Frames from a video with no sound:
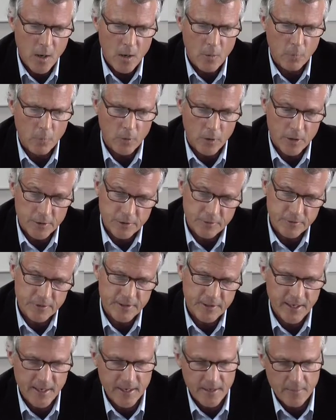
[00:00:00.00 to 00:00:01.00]
We're also
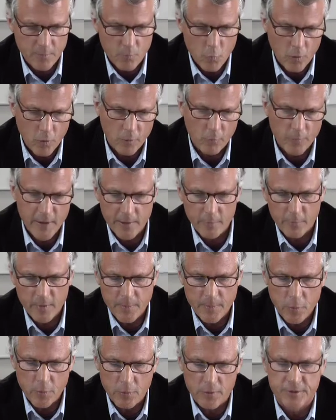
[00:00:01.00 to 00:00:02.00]
seeing more written
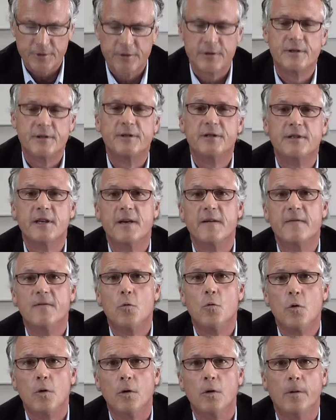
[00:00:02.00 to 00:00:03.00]
reports instead of
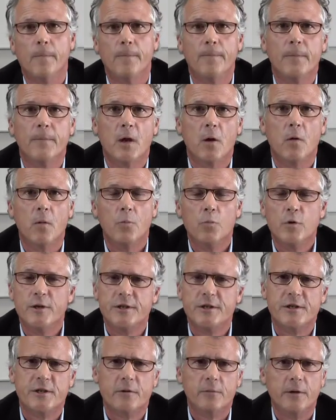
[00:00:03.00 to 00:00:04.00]
oral,
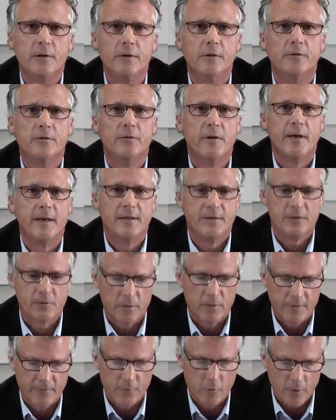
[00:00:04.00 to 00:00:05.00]
which is critical to any
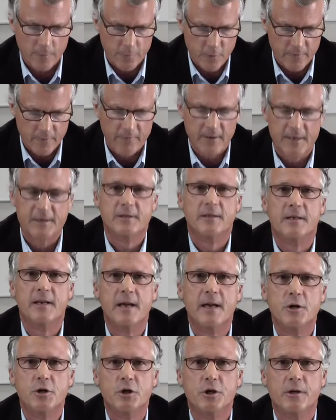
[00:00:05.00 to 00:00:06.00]
sort of corporate
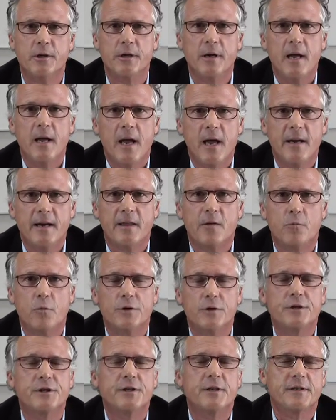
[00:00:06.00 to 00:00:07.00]
investigation, in other
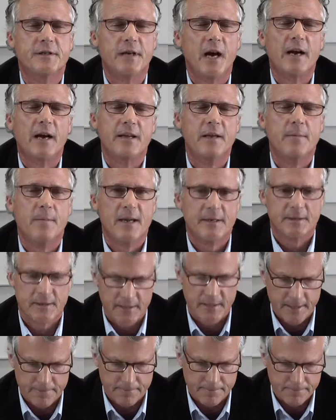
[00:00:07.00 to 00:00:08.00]
words, to document
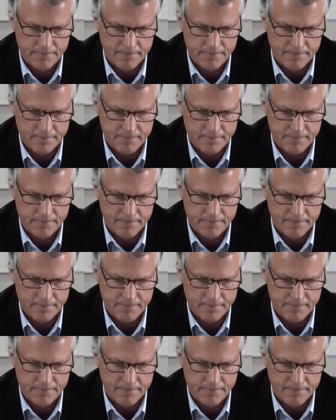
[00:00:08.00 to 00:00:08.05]
it.